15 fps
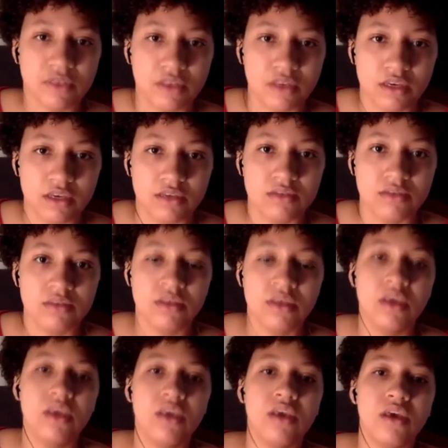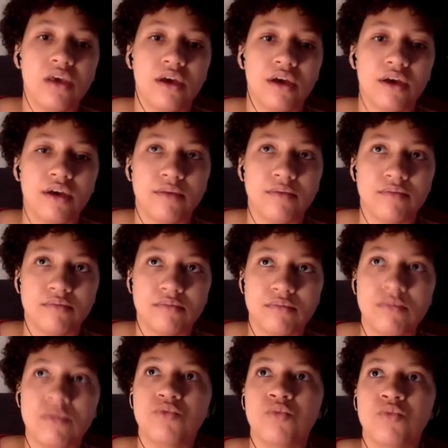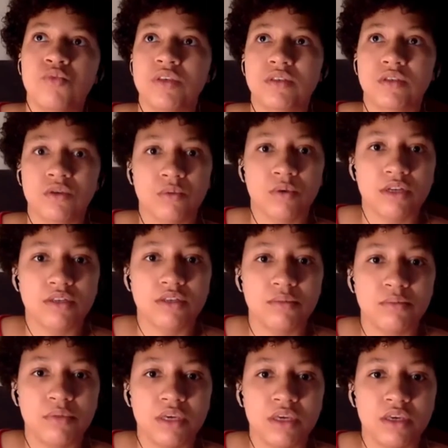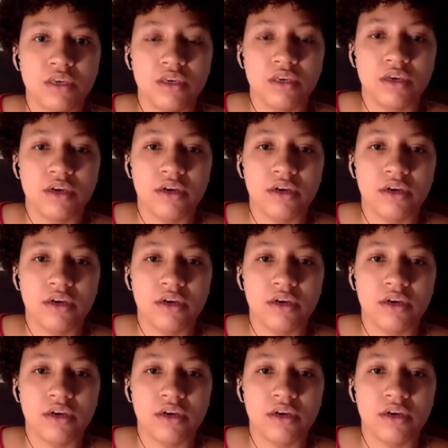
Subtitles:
things. We still want to be